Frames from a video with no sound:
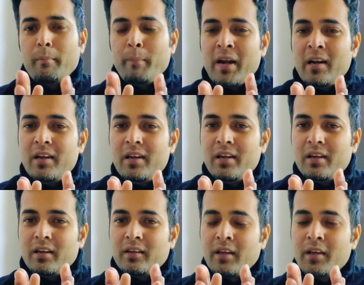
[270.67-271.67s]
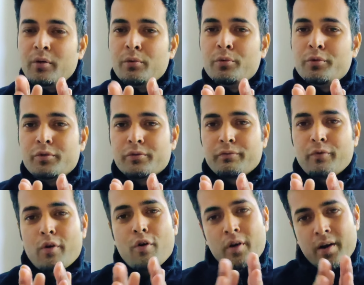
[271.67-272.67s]
mainly they use
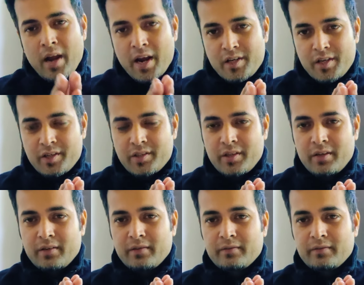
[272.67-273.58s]
for organization,